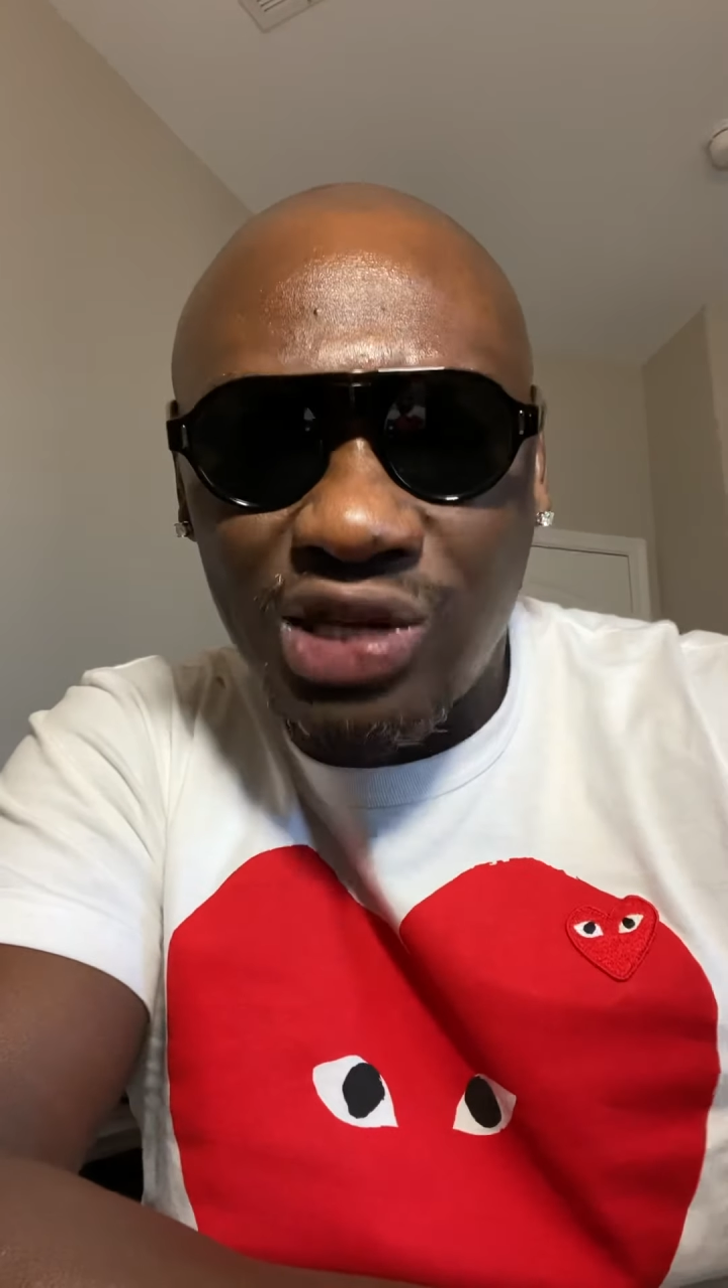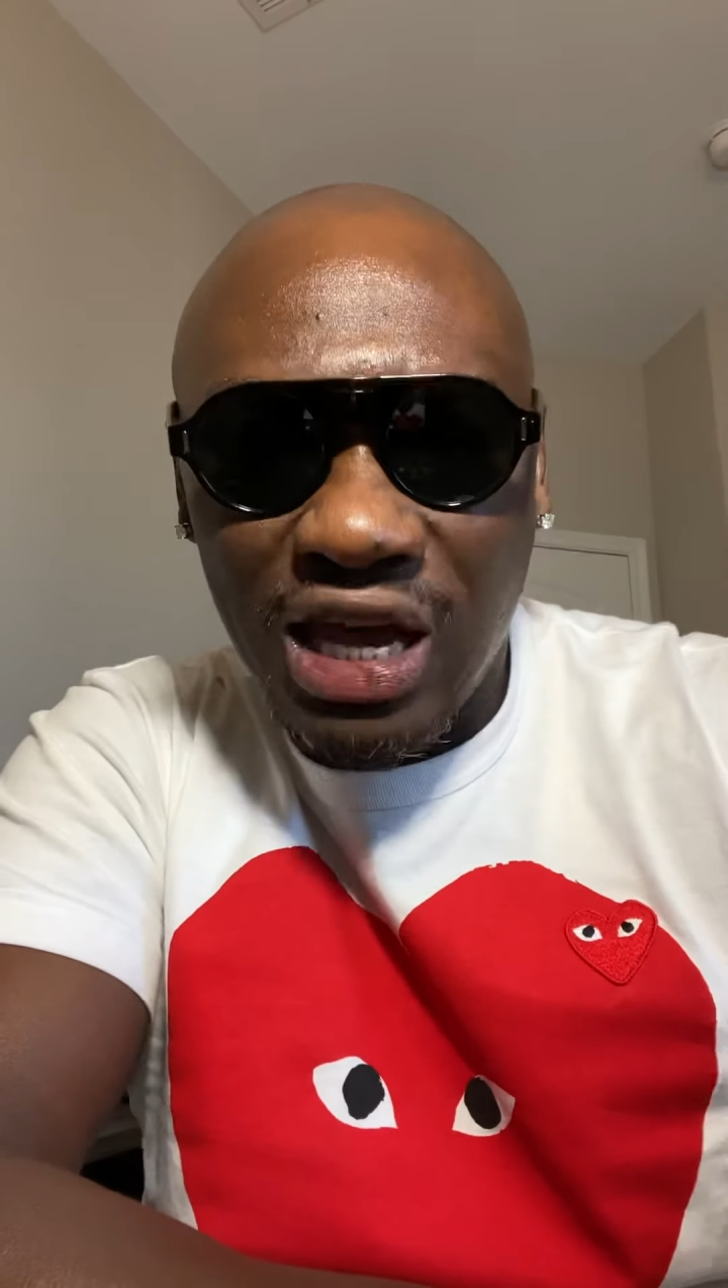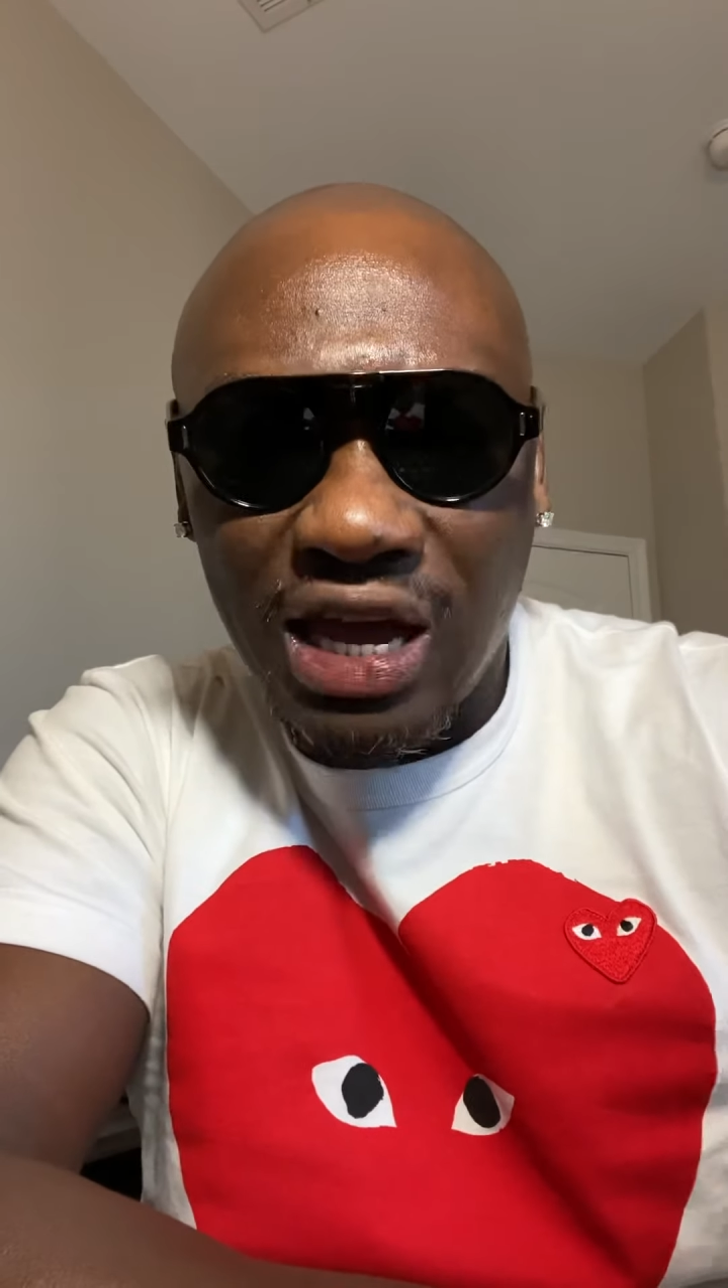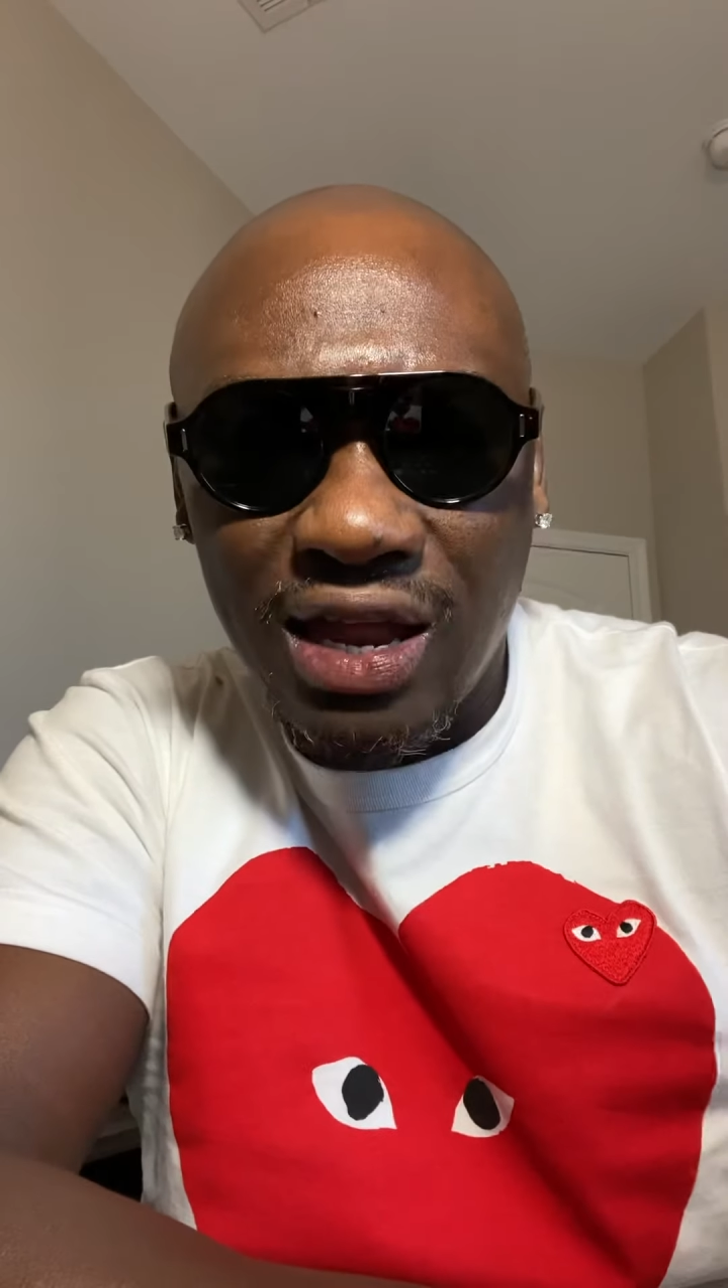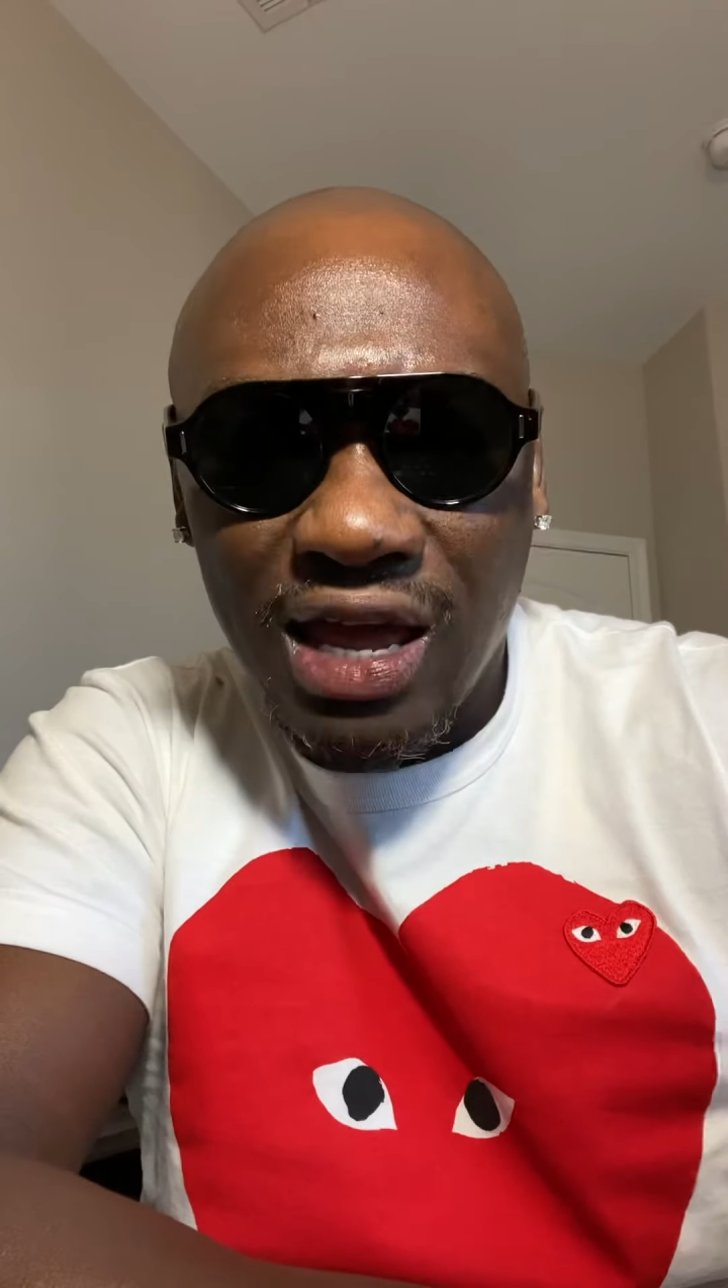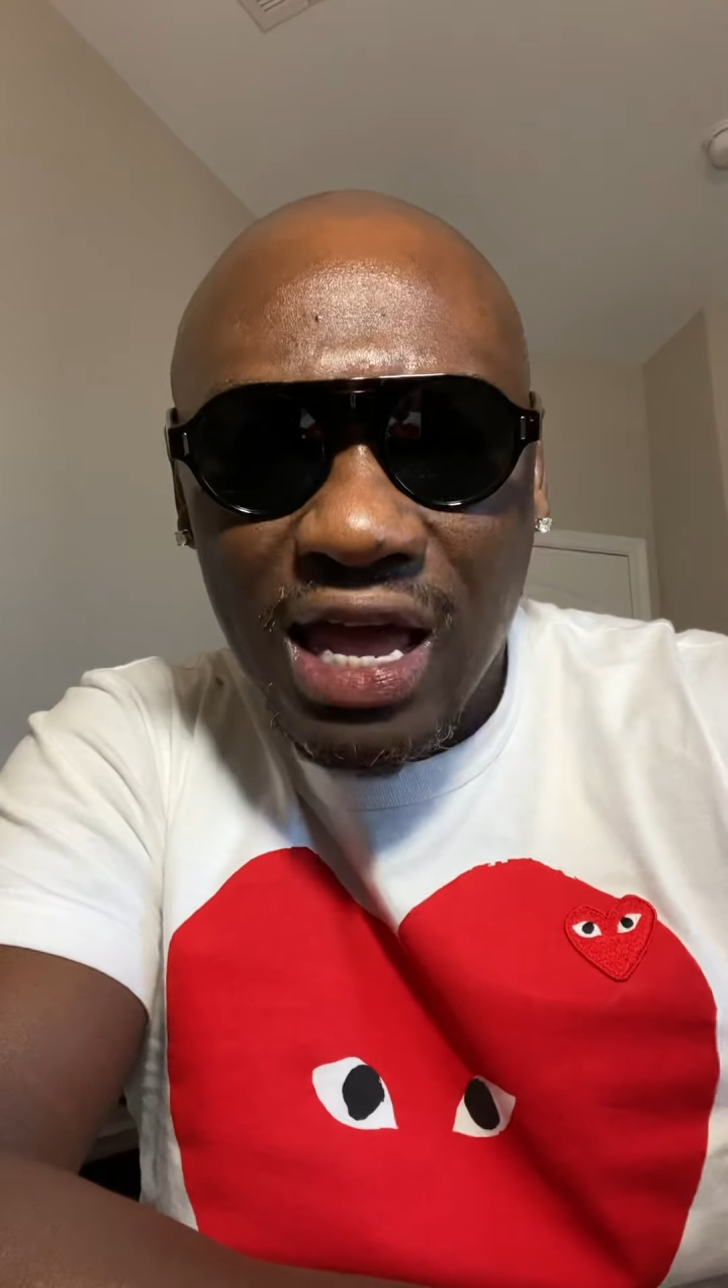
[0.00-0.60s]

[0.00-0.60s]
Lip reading: head.